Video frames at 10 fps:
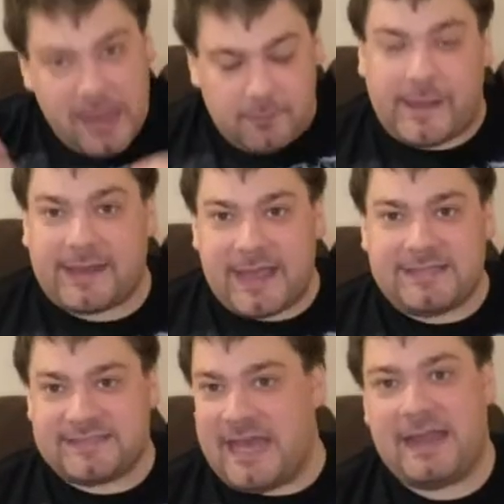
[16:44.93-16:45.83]
like I
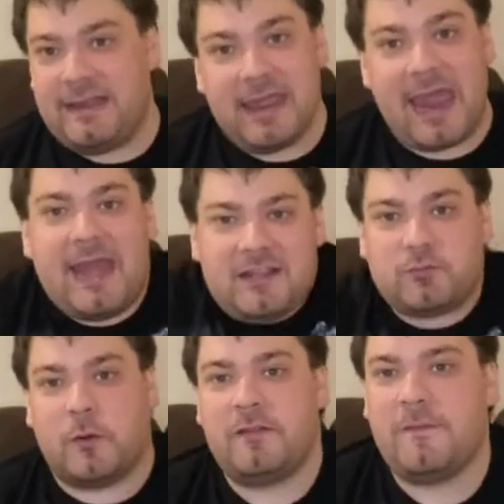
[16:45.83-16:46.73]
said. And it's
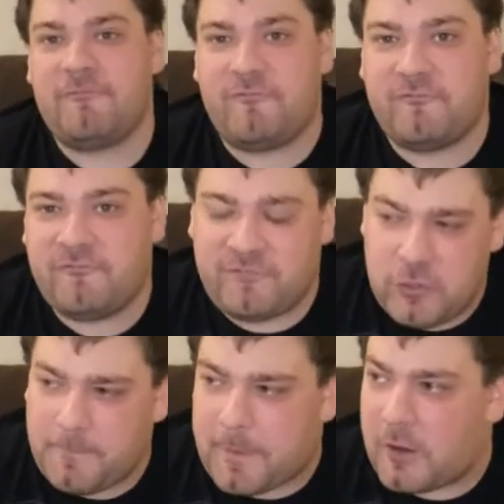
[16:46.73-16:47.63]
one of the
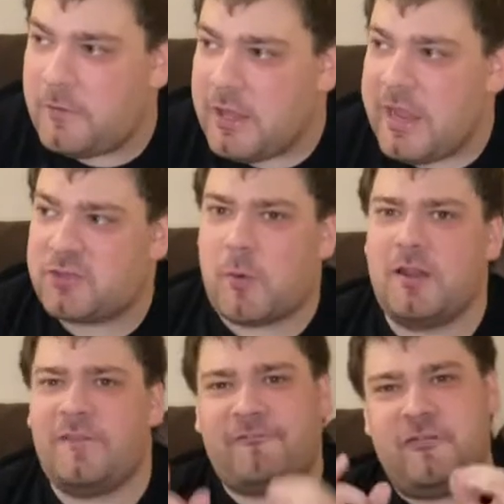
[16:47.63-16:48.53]

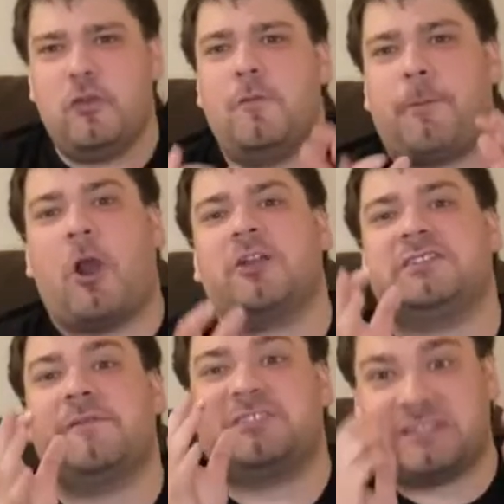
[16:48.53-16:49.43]
few parts
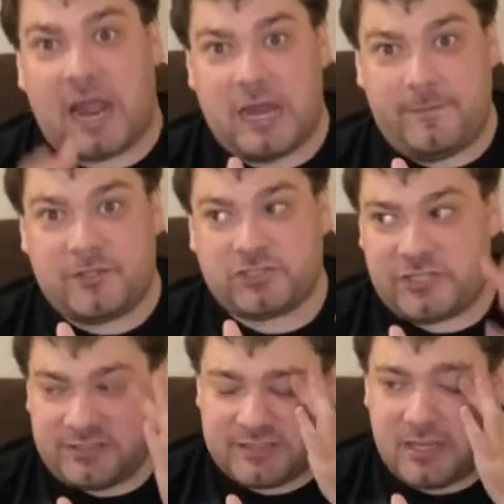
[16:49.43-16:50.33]
of side
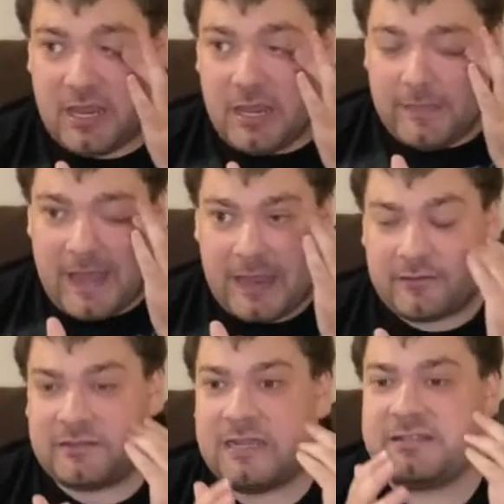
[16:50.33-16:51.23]
missions
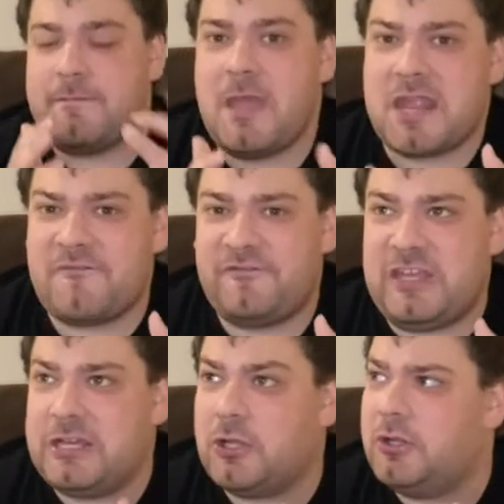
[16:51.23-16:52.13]
that doesn't make it
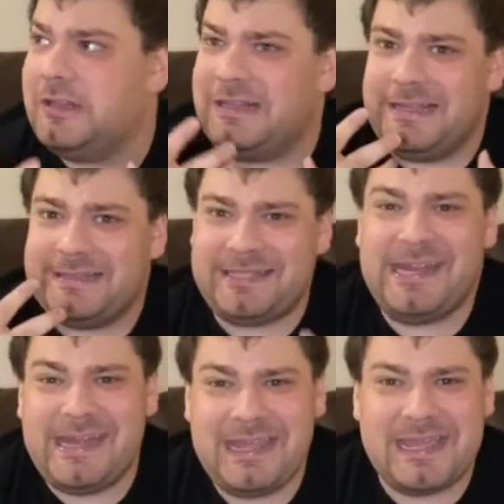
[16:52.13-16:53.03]
feel
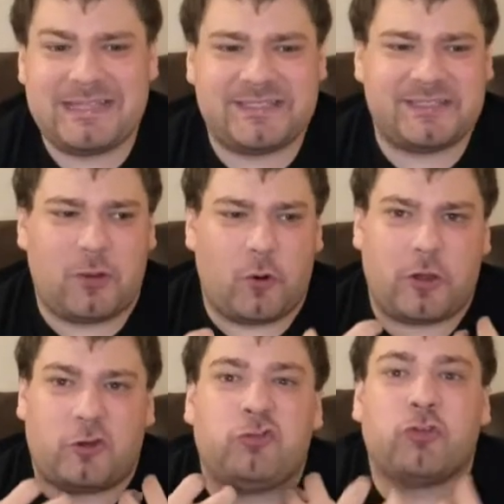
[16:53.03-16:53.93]
tedious or
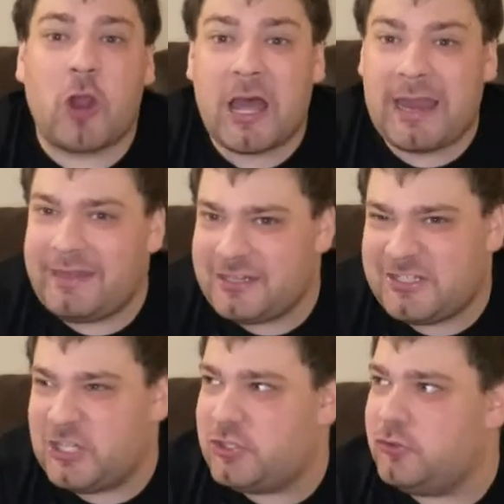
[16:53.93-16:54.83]
a grind
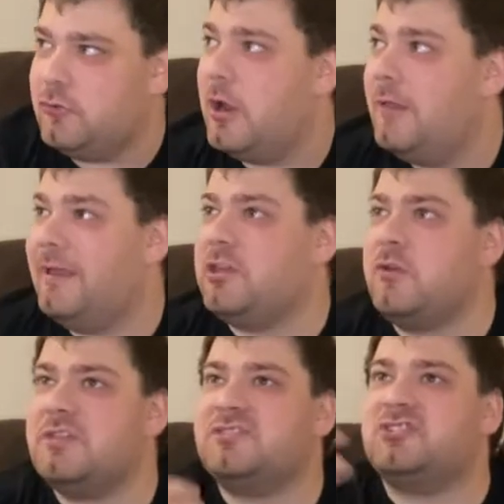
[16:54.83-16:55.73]
to do. Like, you
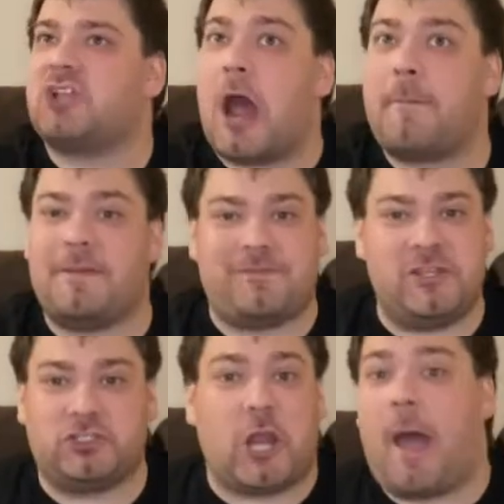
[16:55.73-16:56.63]
can stop at
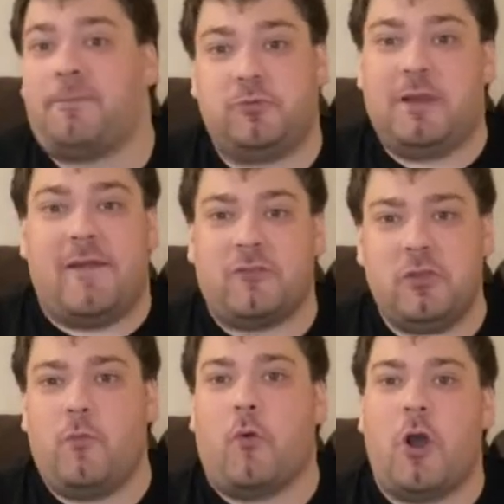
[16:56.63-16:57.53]
these shops whenever
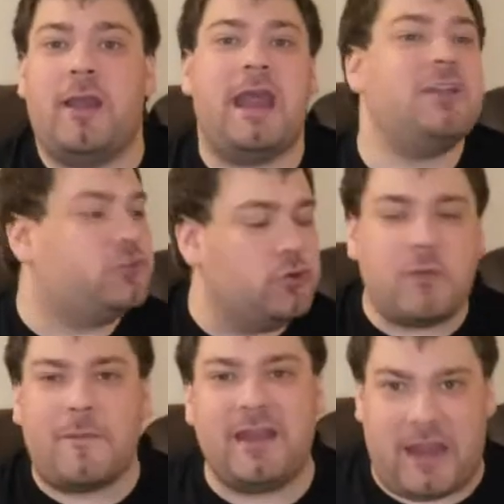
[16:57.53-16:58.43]
you want and do
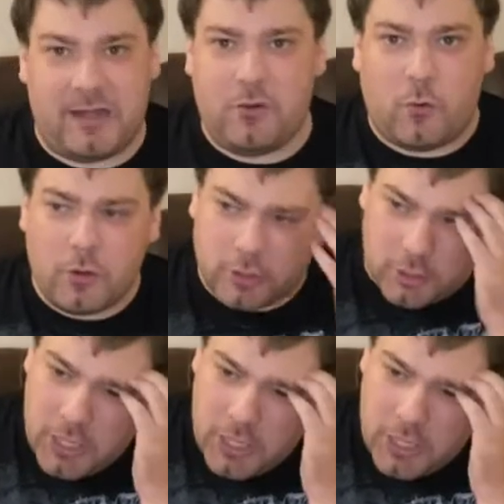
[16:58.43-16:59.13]
them in any order.